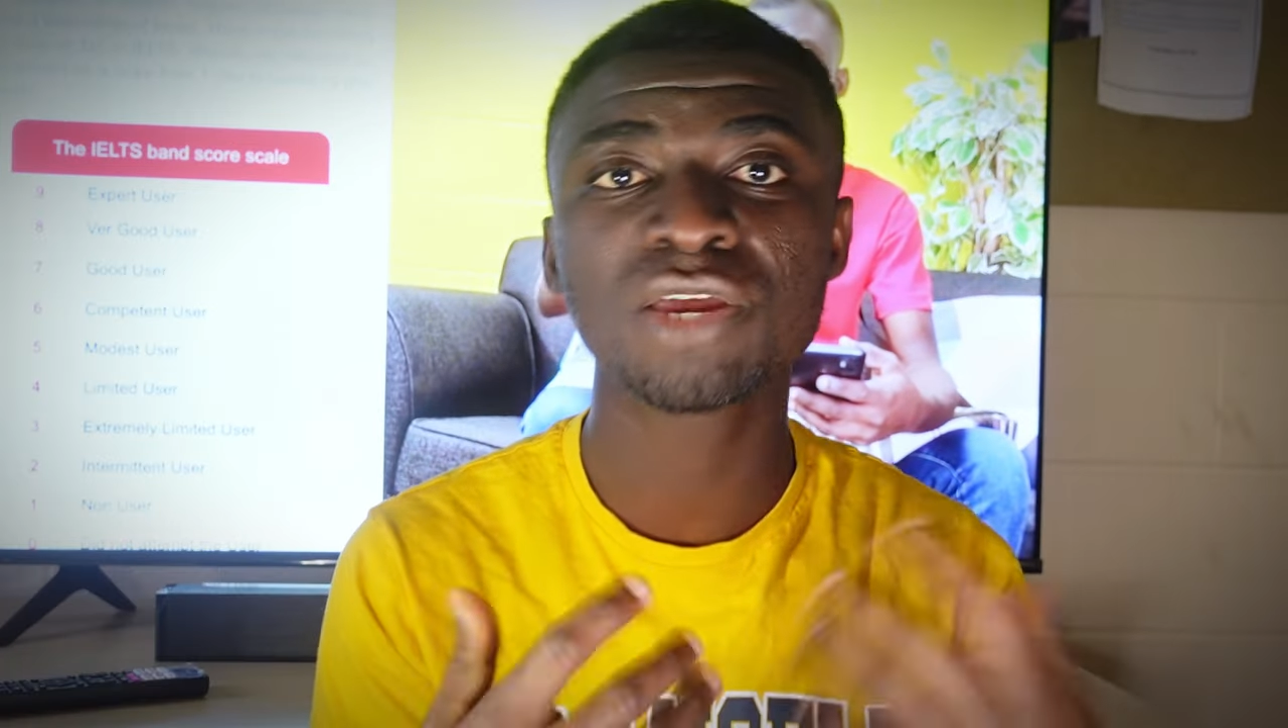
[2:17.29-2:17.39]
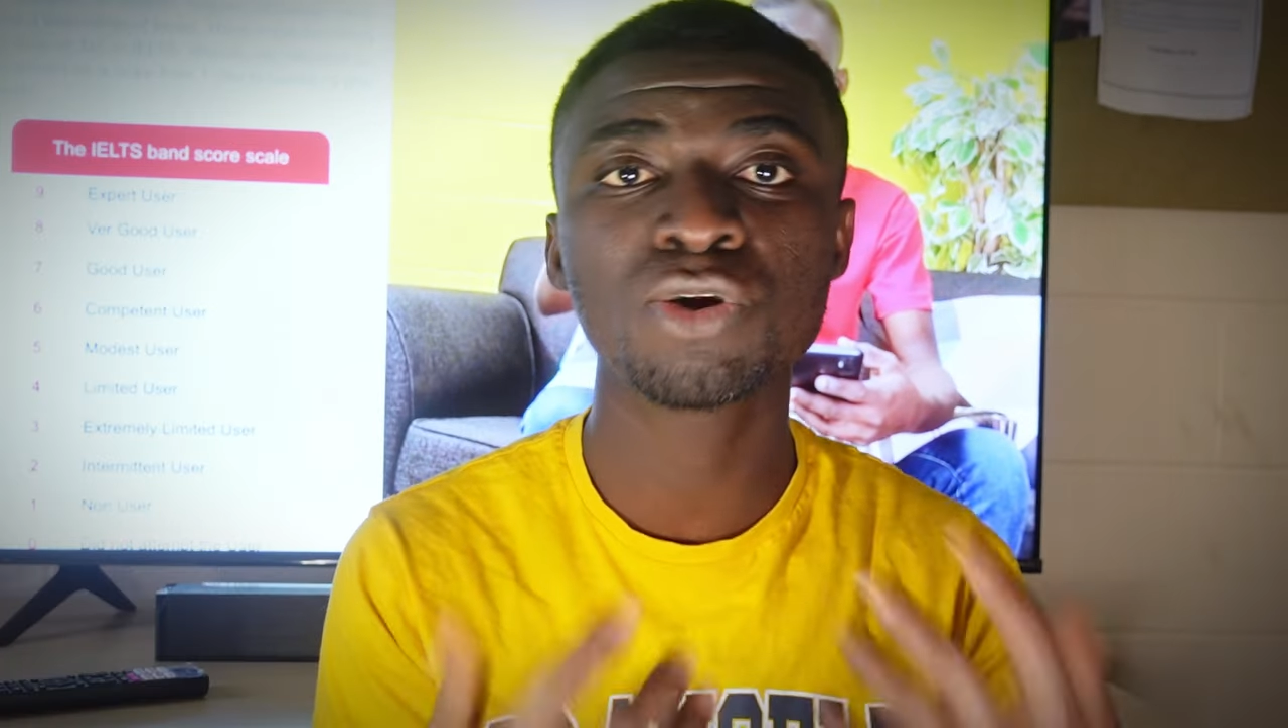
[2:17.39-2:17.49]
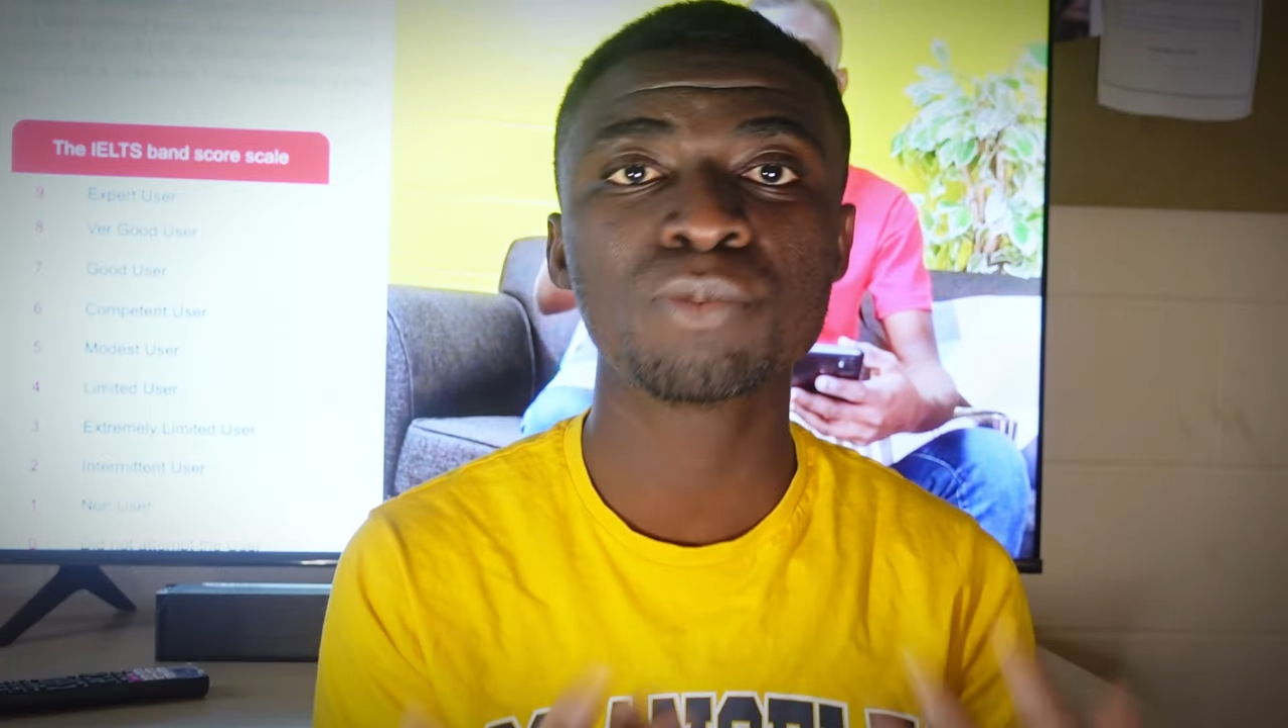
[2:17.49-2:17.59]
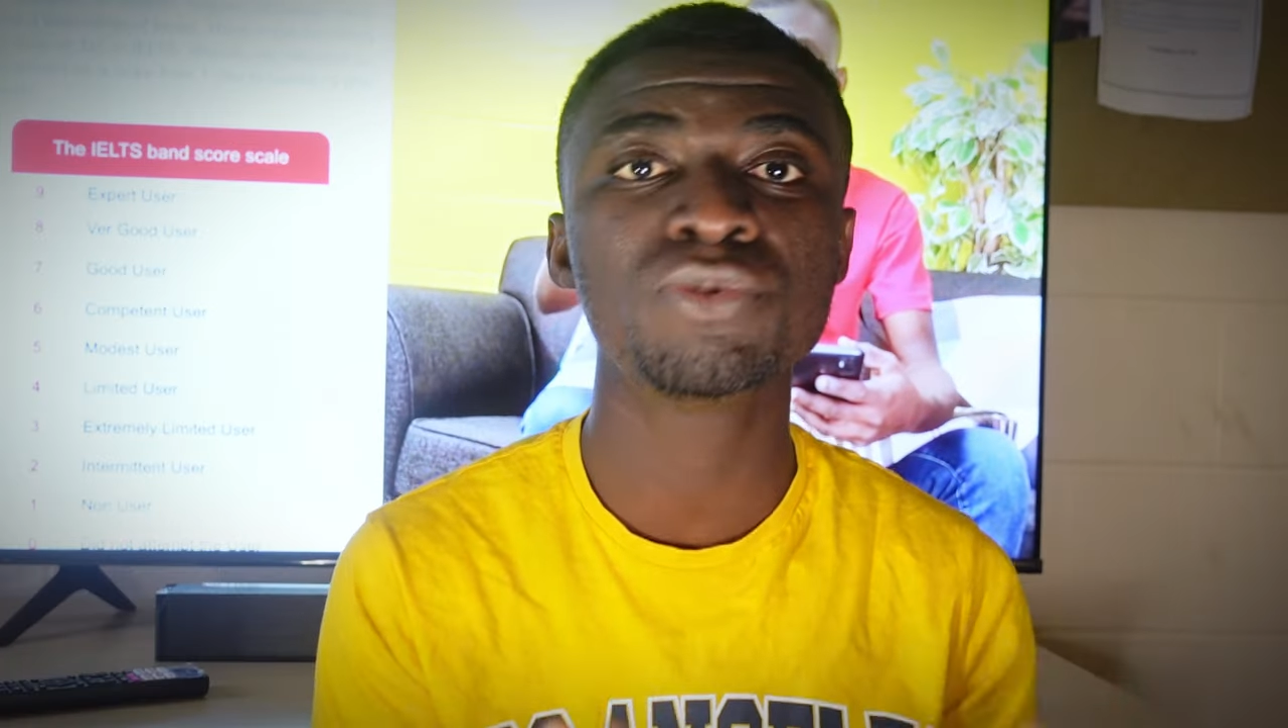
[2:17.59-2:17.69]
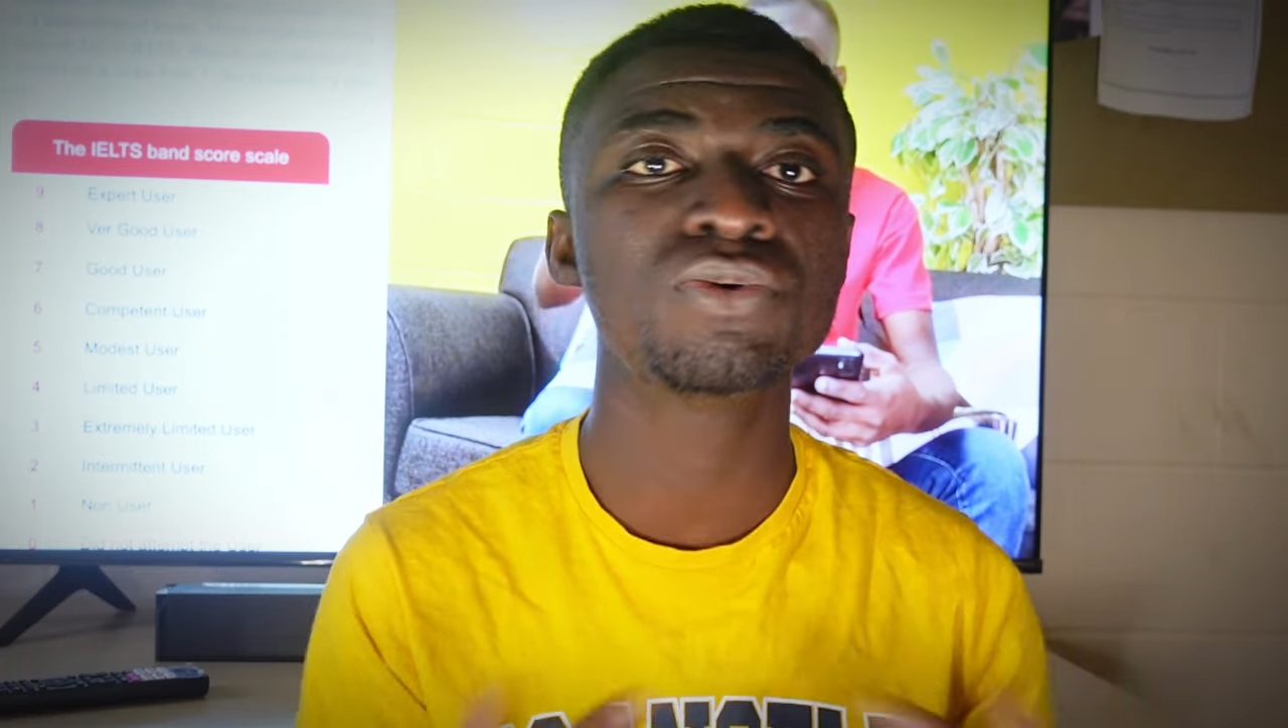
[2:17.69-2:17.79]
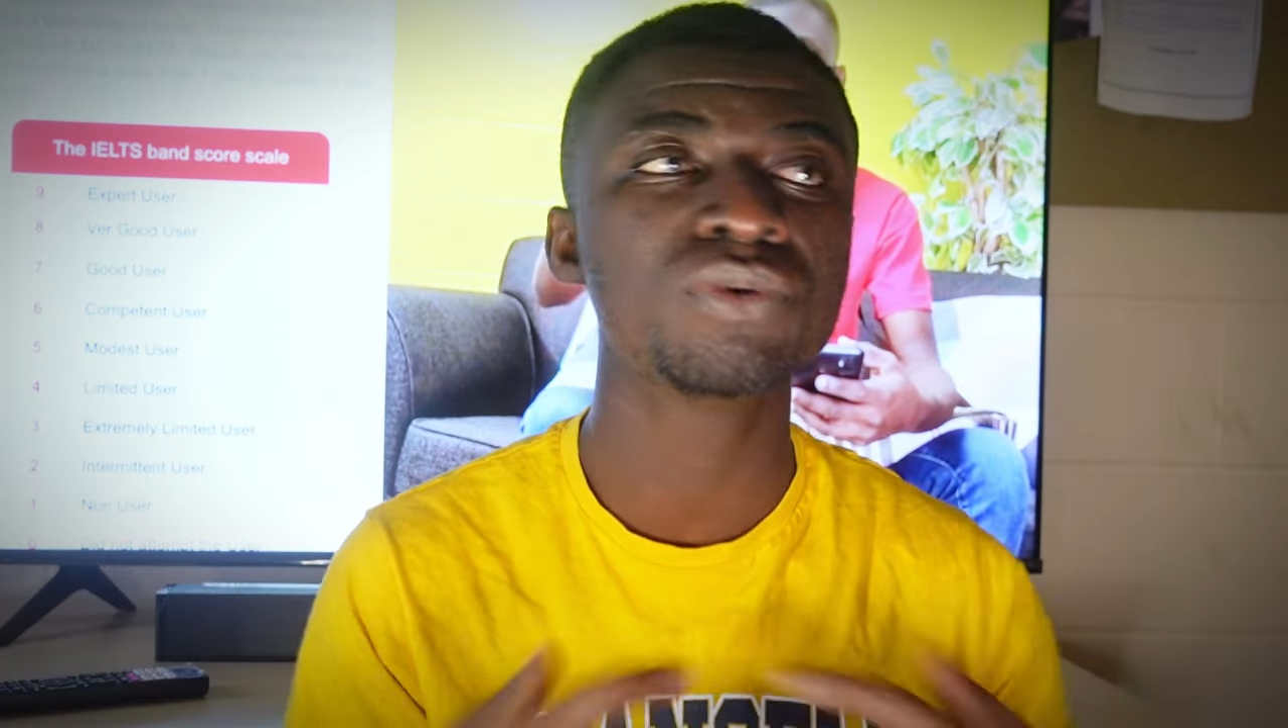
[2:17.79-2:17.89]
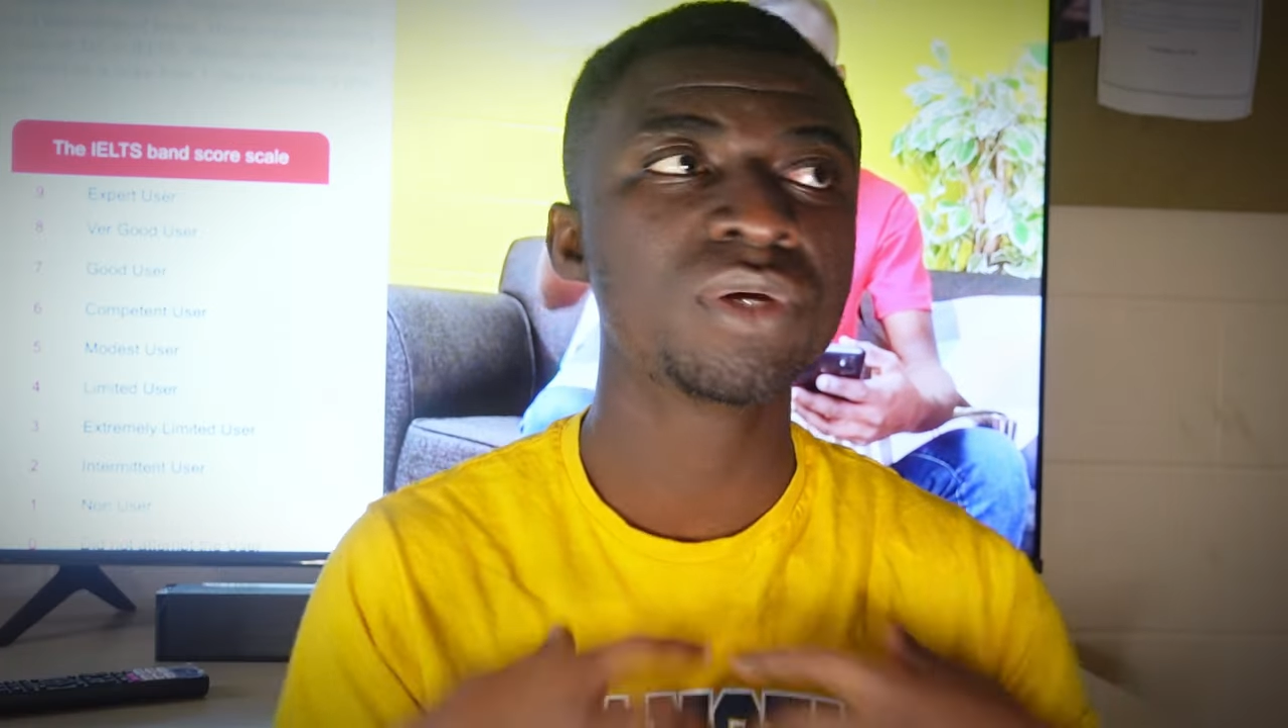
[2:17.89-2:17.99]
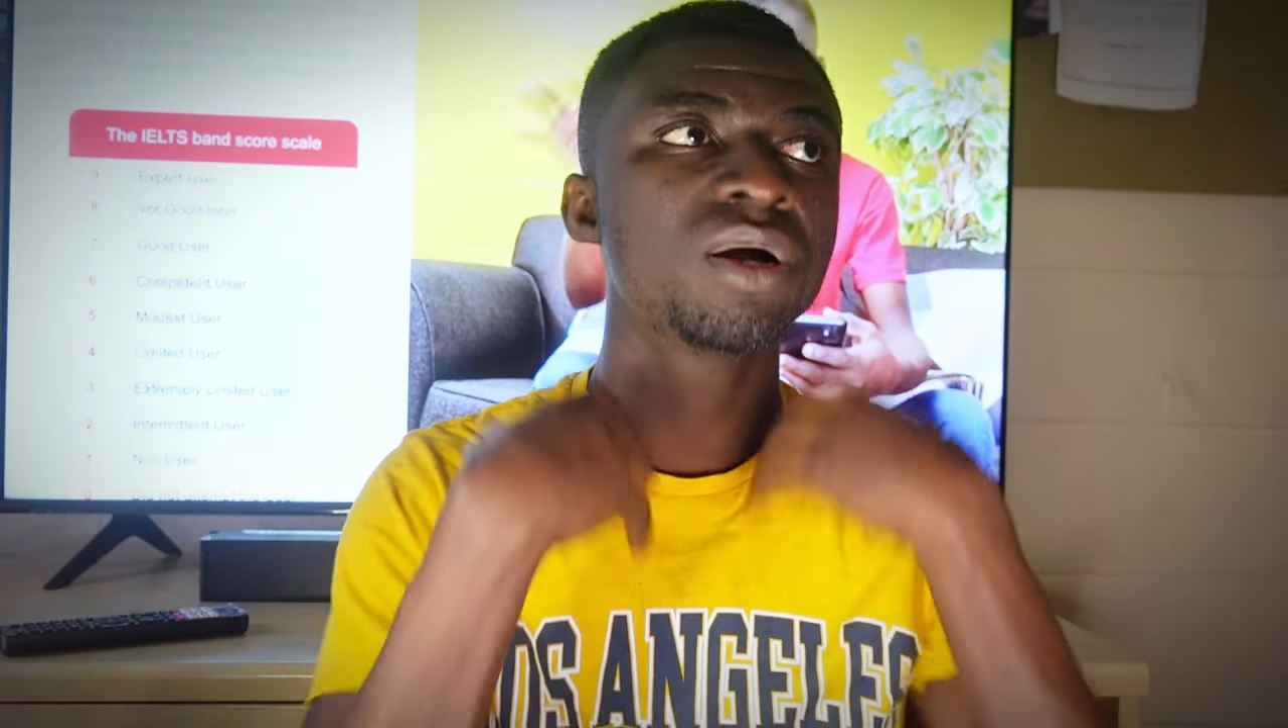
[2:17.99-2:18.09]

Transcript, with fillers: help you